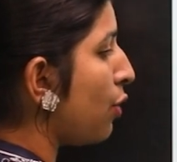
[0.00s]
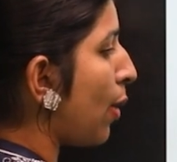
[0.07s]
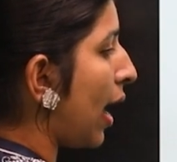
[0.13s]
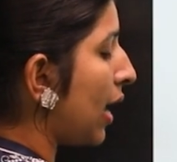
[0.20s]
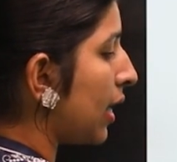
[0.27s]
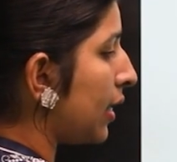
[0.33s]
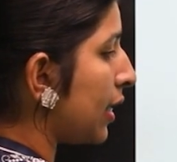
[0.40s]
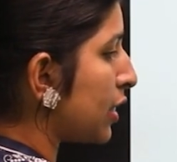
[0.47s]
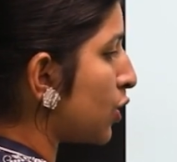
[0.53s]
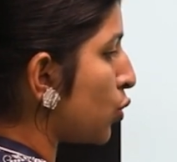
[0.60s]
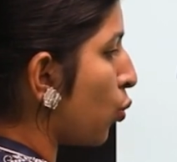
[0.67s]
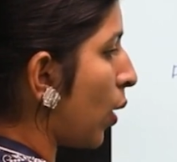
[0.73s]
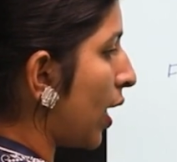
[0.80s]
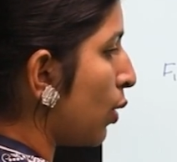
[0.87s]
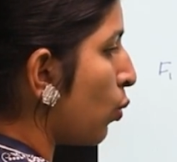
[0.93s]
violet is to
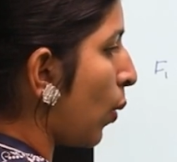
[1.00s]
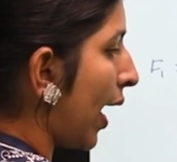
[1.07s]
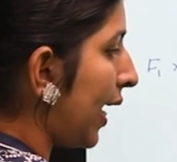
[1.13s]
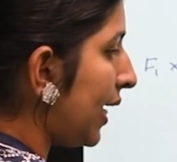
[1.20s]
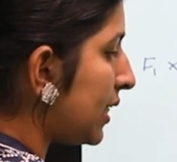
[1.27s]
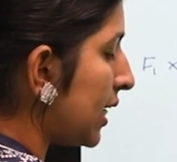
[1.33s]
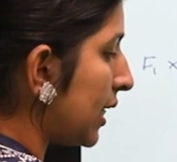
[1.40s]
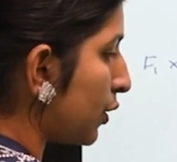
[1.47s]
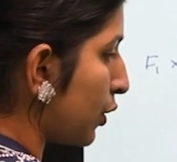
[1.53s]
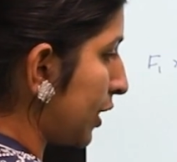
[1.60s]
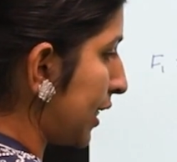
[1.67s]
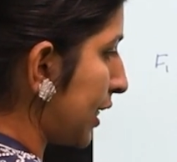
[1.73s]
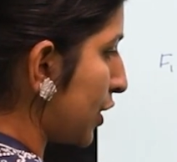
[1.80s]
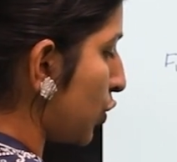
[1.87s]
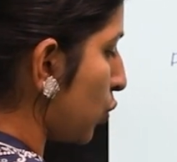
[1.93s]
1 white,
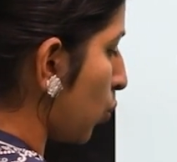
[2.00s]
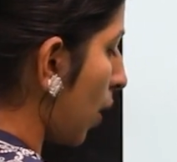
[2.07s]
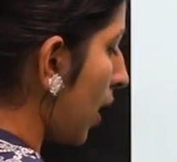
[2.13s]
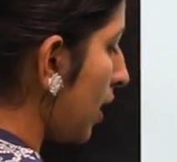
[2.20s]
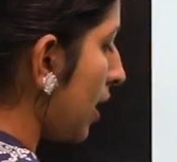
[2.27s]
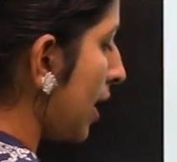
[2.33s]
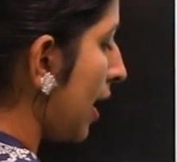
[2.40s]
3 is to 1,